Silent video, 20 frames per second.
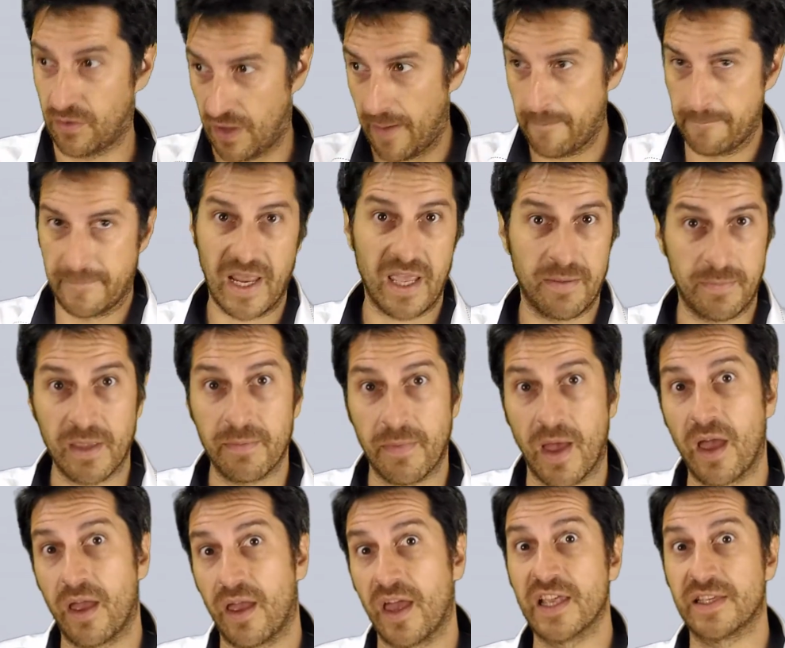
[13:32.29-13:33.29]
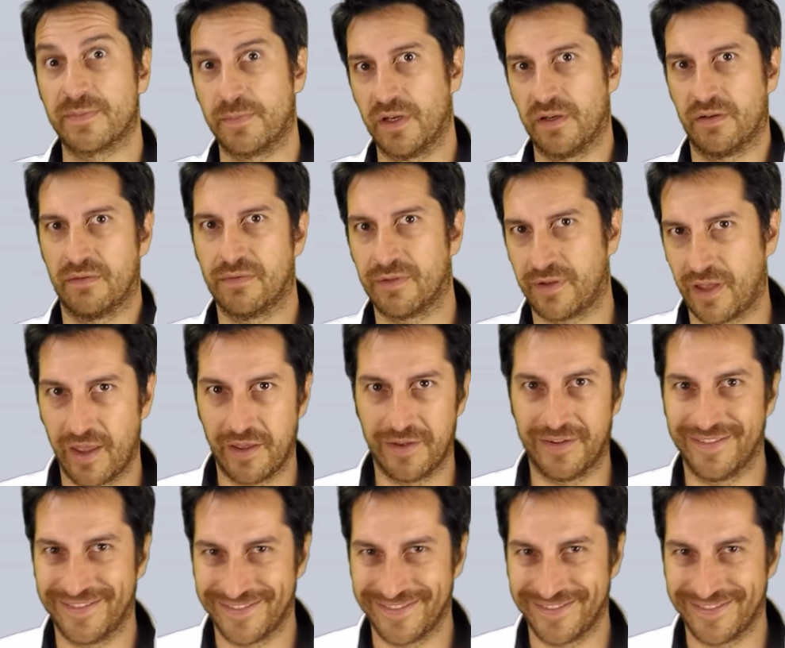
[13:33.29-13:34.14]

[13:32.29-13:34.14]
I'm blaming my husband, okay?